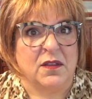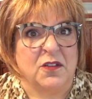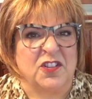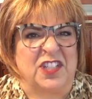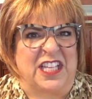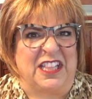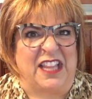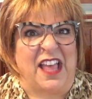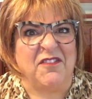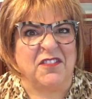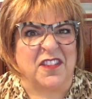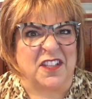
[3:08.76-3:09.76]
She
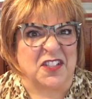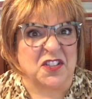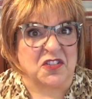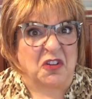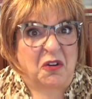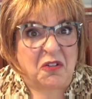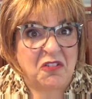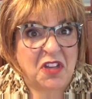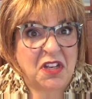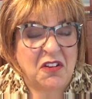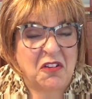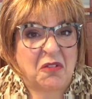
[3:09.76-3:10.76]
left the
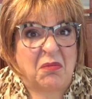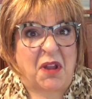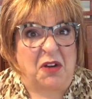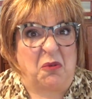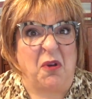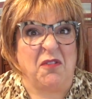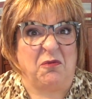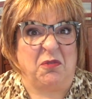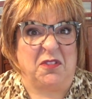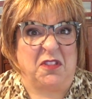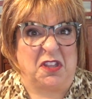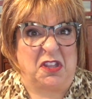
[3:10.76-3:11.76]
surgeon to run off
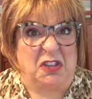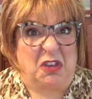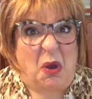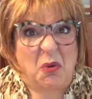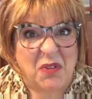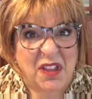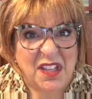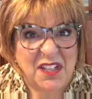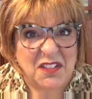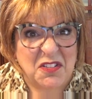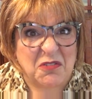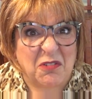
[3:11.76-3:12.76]
with the yoga
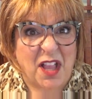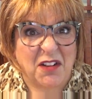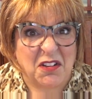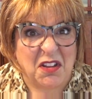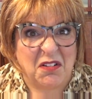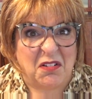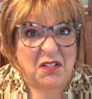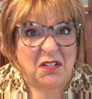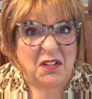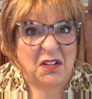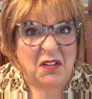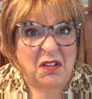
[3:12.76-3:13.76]
instructor?
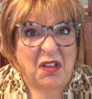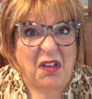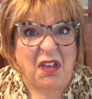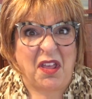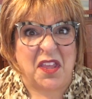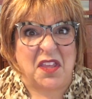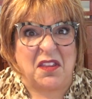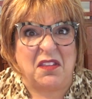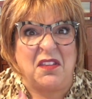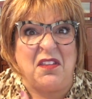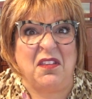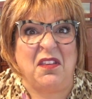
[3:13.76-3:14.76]
Oy,
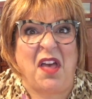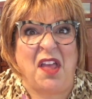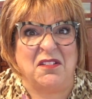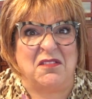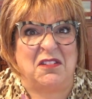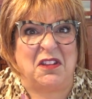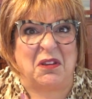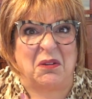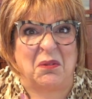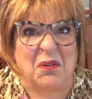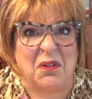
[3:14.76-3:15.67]
gotten you.